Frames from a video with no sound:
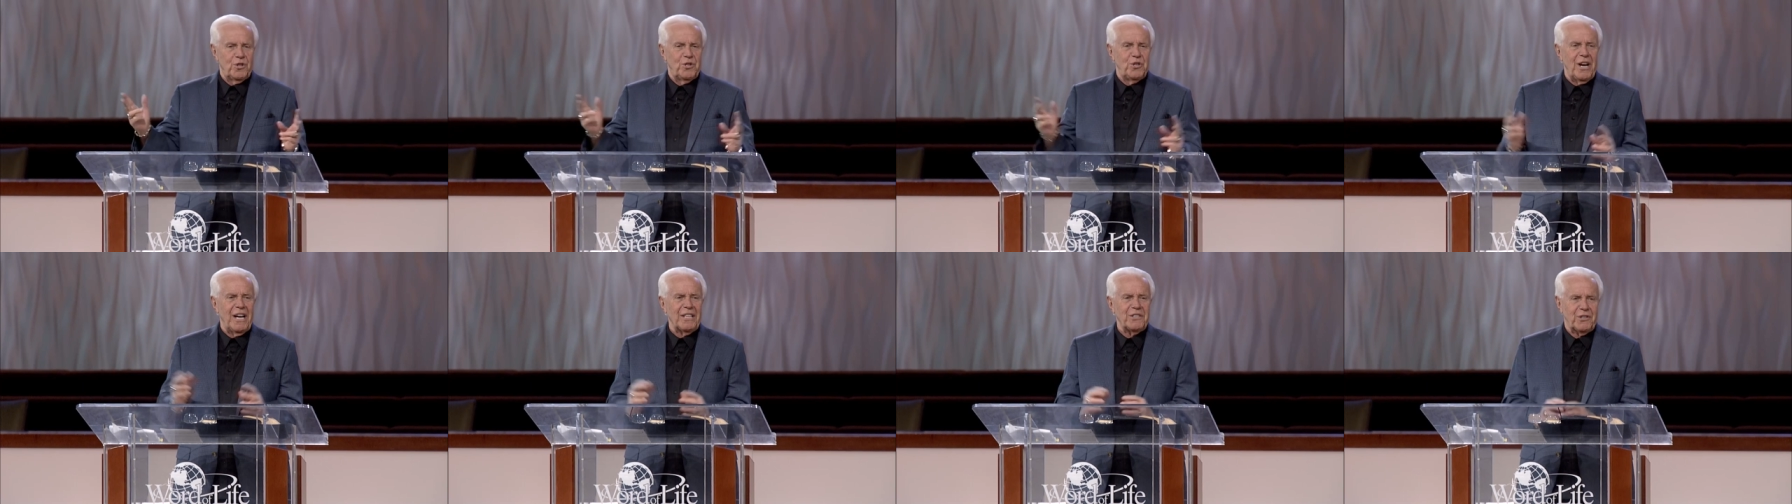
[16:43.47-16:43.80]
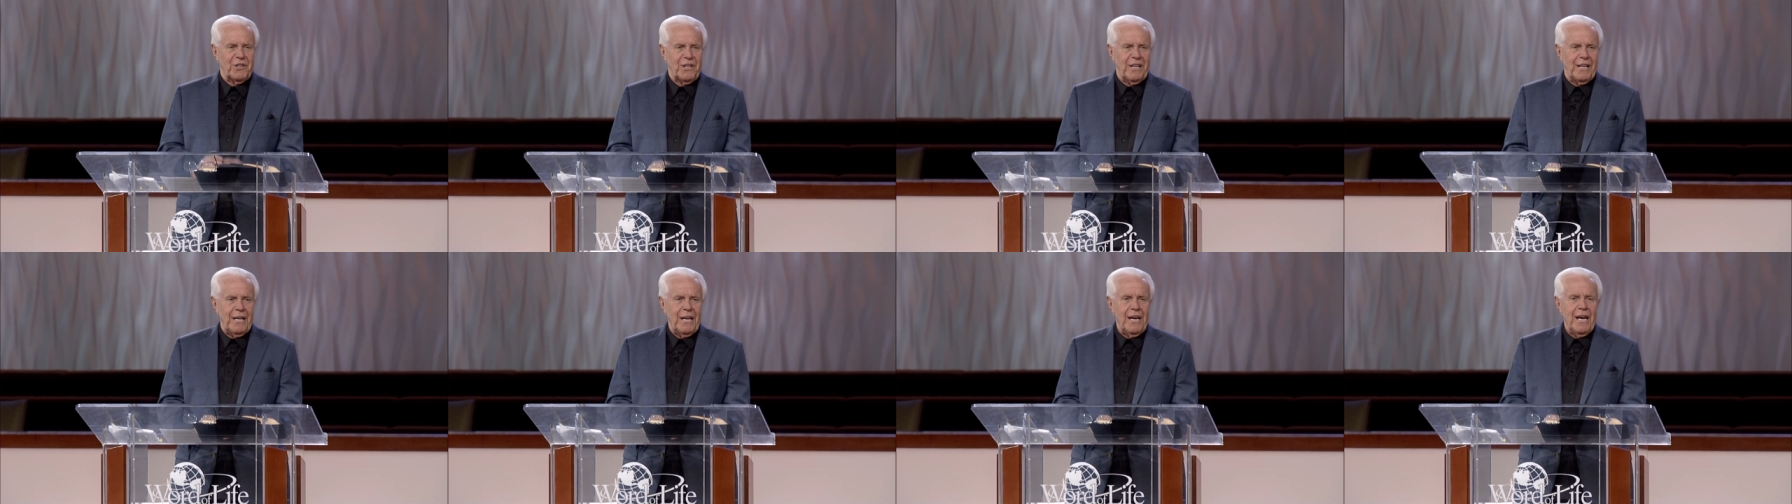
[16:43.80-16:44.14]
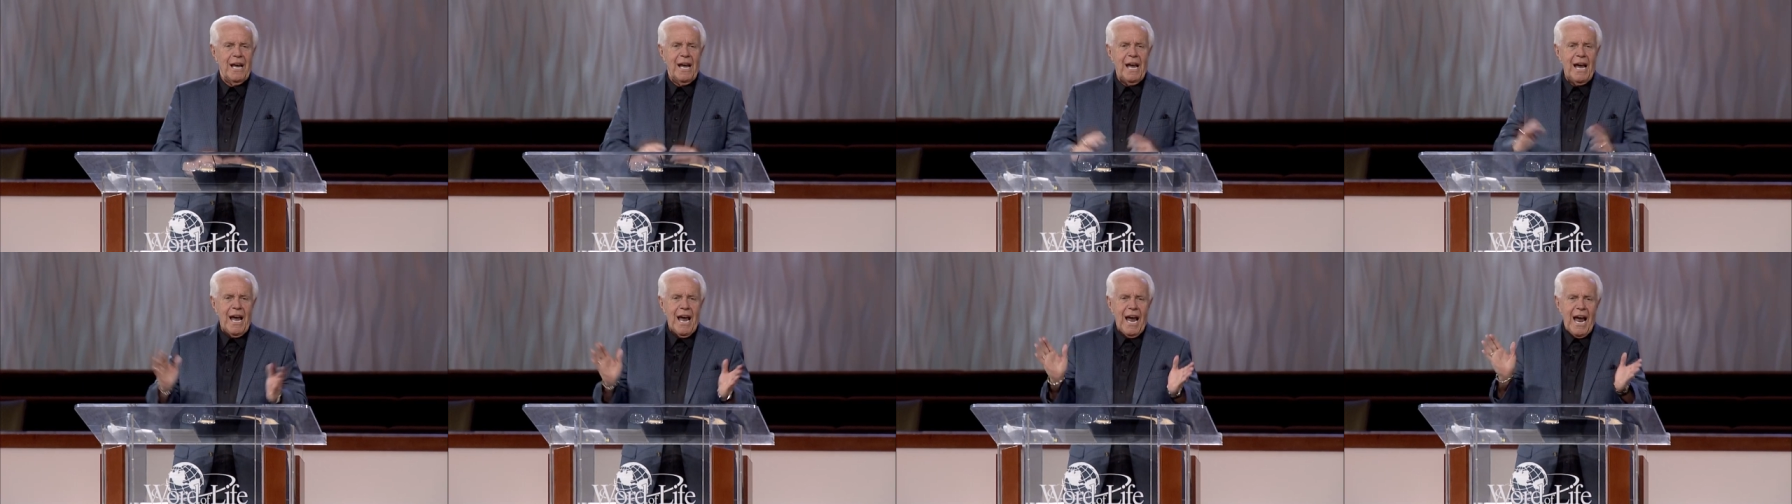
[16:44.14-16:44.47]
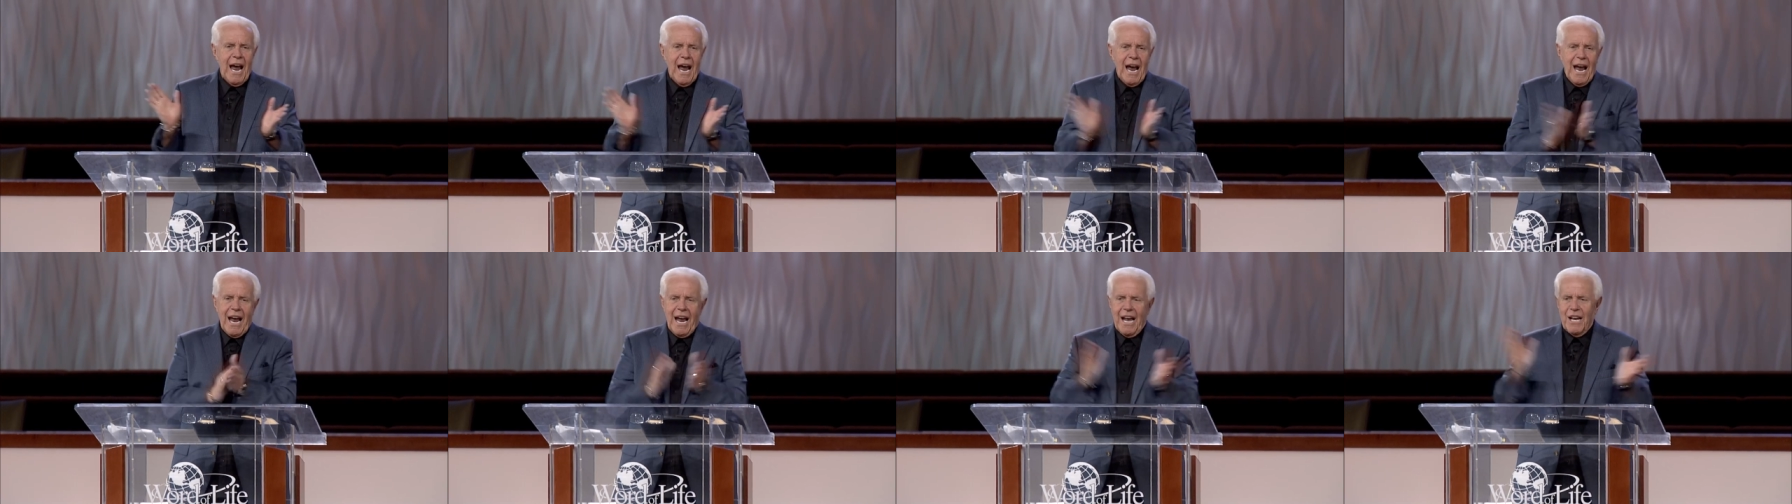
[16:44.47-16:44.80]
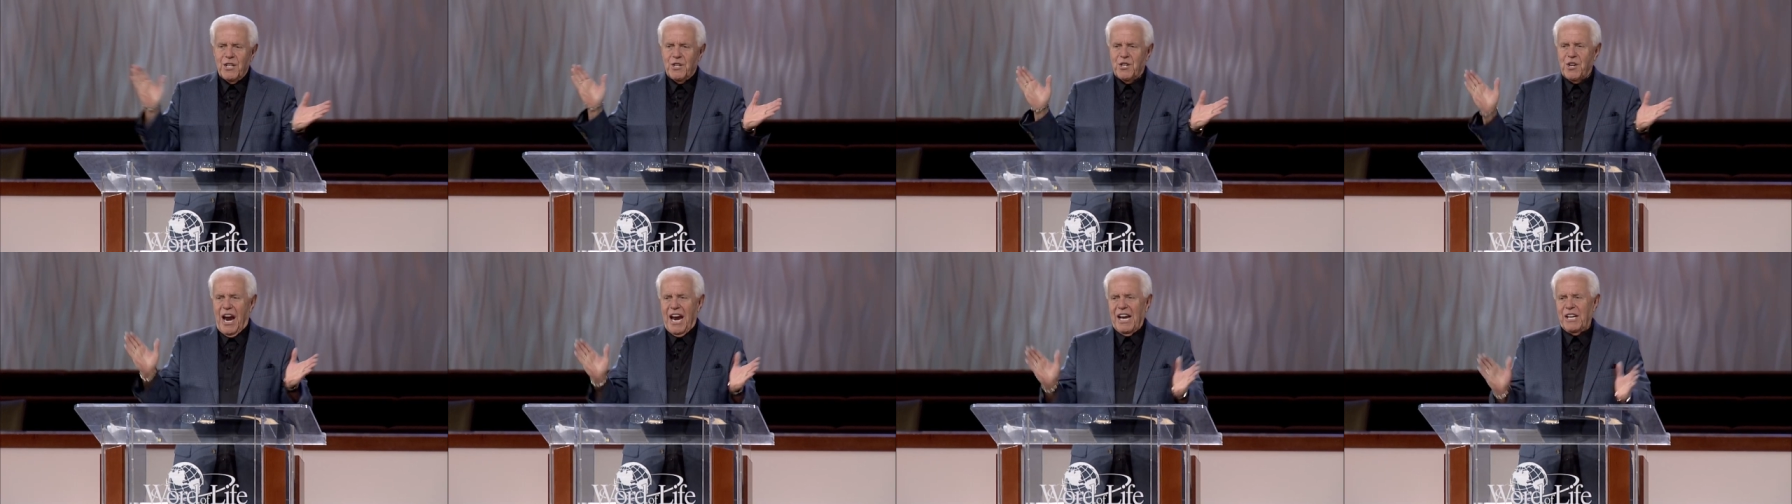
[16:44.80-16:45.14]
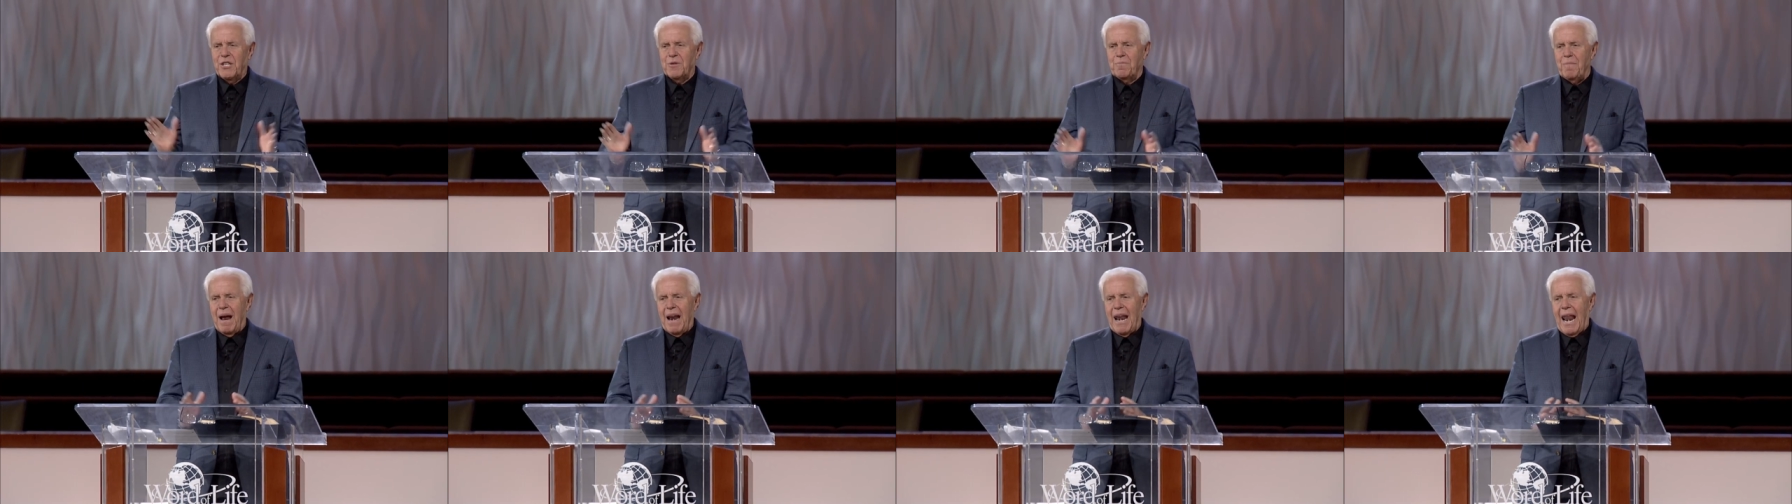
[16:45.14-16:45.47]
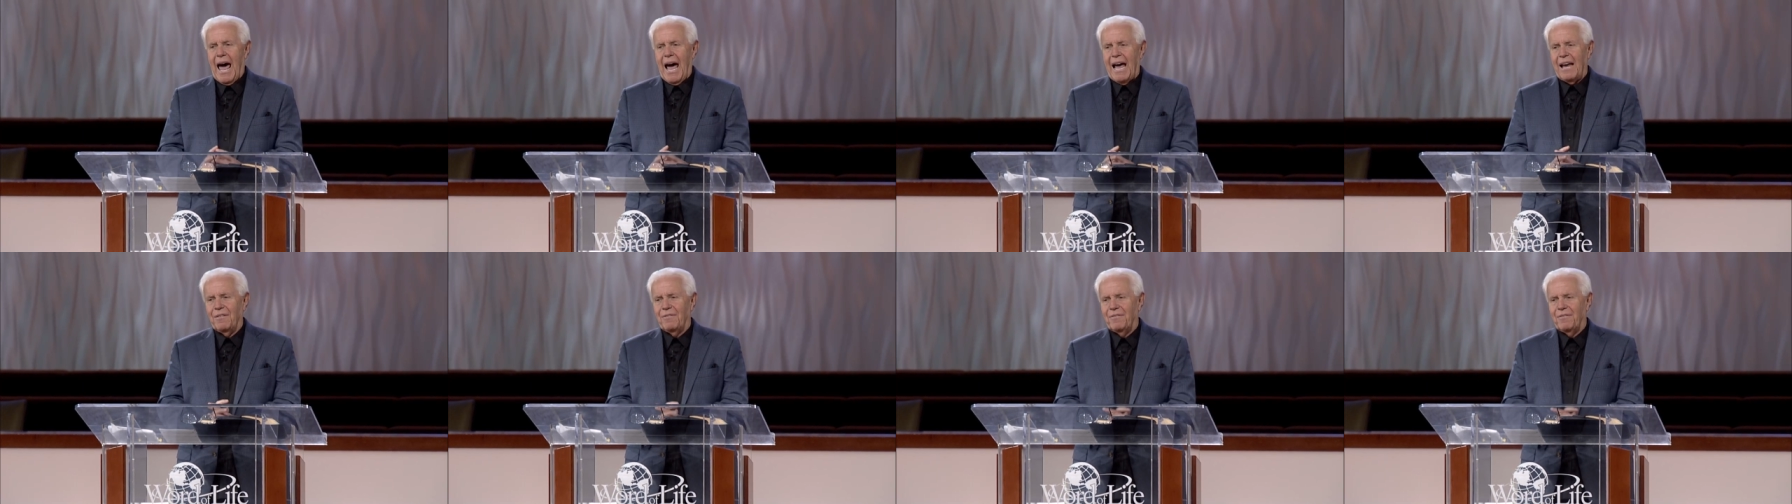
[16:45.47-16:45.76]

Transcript: Jesse and changed my life.